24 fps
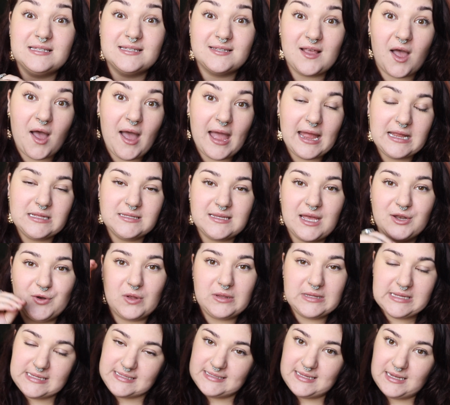signs are
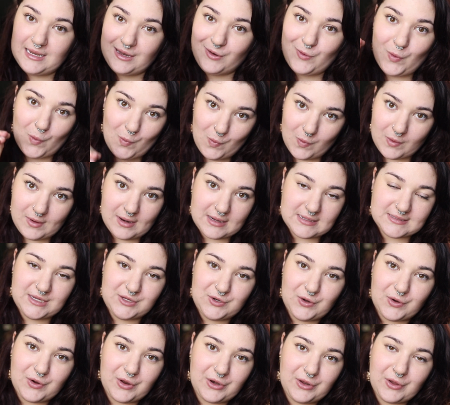not listed in order, so
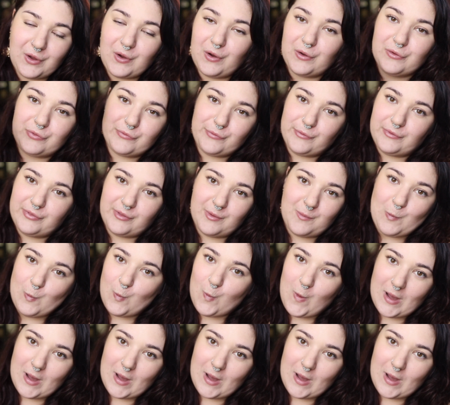you're not going to go through them